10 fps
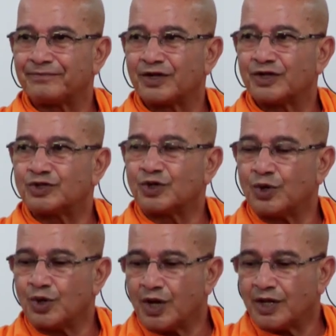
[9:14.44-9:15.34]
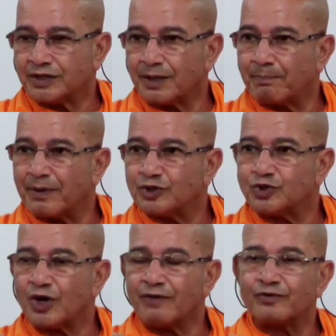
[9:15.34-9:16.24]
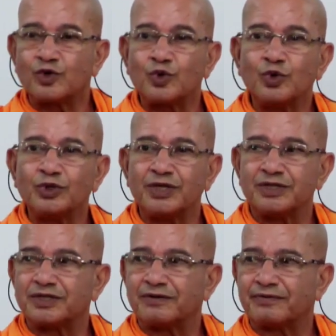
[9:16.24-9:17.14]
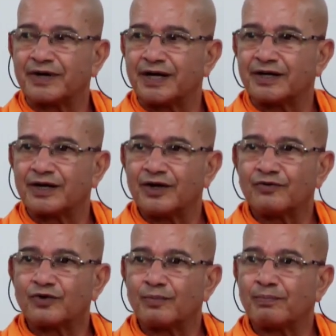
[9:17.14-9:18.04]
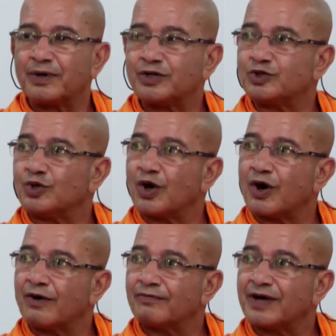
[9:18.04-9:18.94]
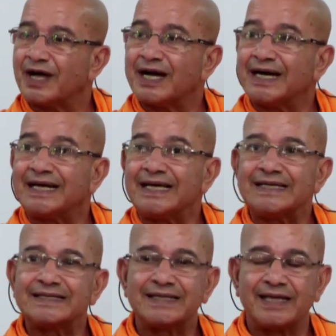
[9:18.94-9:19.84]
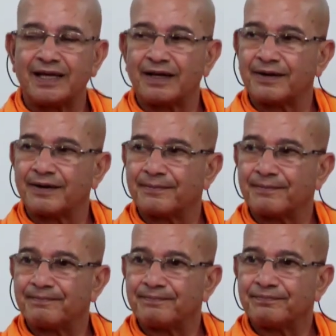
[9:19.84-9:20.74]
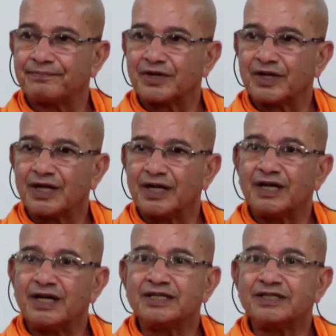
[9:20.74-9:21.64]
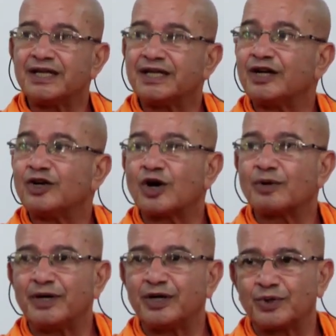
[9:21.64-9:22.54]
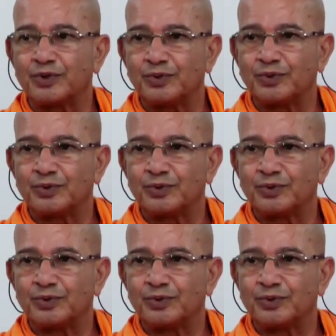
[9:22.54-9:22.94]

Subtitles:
So the pursuit of truth is different from pursuit of reasoning. Reasoning need not be true,